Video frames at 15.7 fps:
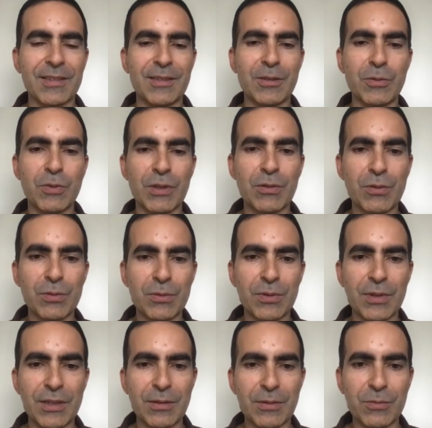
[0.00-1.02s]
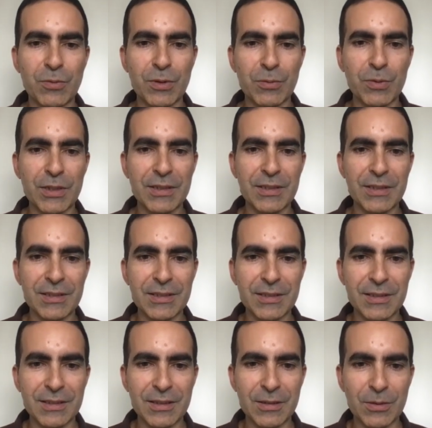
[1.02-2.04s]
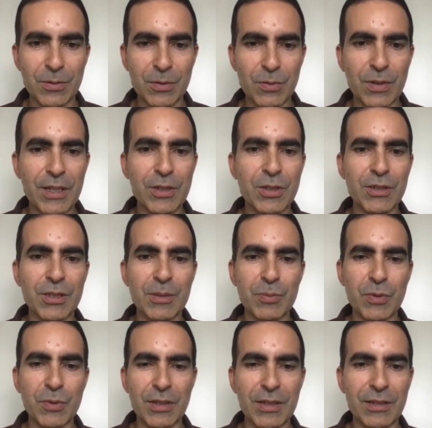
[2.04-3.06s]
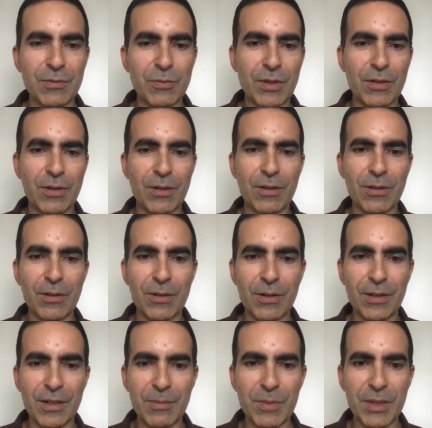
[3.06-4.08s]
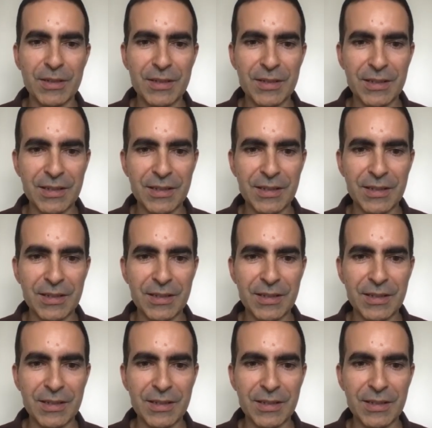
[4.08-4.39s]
you want to what is the relationship with it with other elements